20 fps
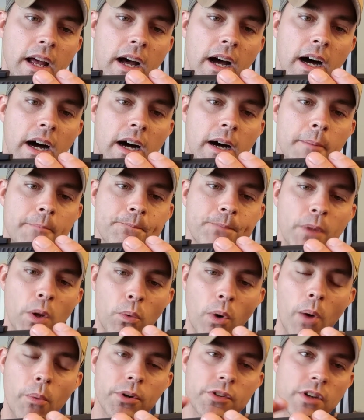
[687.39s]

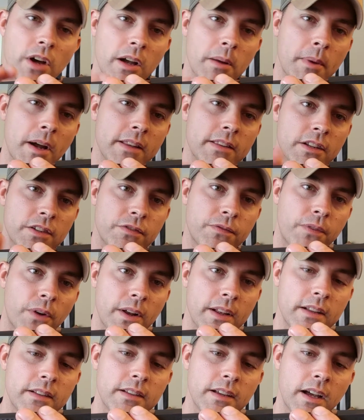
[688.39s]
While we're talking about this
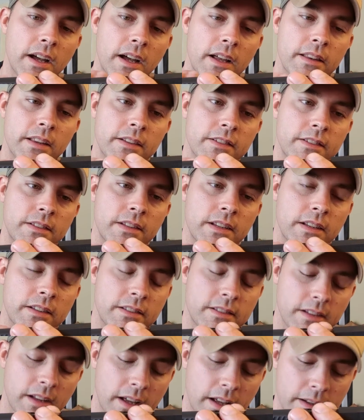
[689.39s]
front,
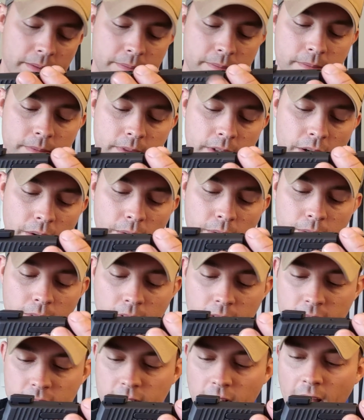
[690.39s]
you know,
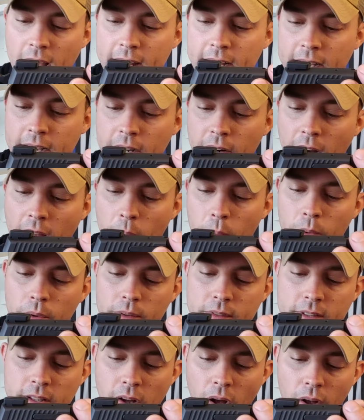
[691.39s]
slide here, I
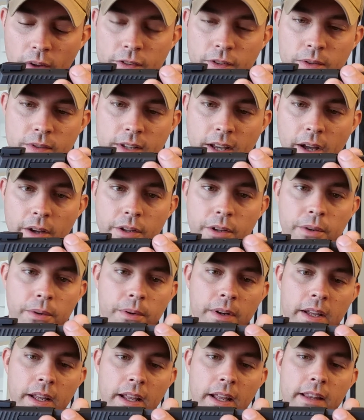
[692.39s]
will also tell
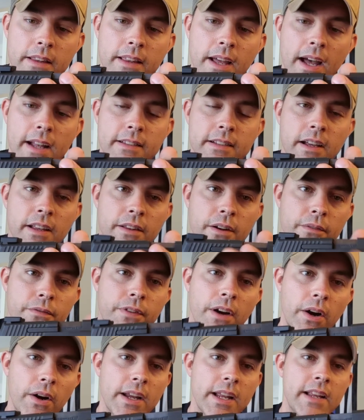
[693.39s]
you that they're
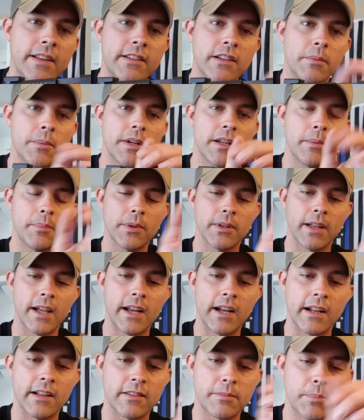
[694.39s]
very easy to
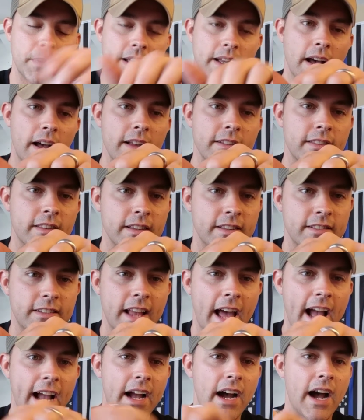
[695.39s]
manipulate, and it's because the
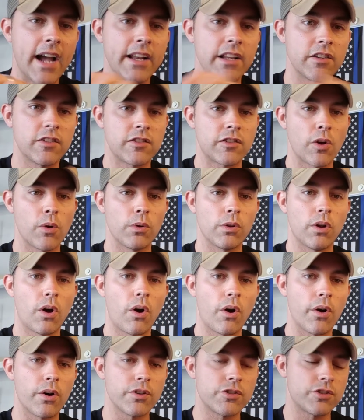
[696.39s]
stack height is so
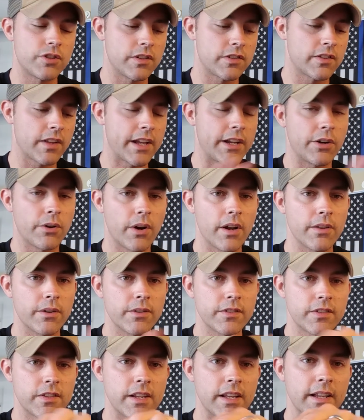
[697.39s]
large, just like your
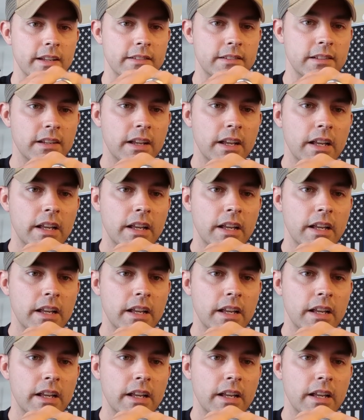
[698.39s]
other SIGs.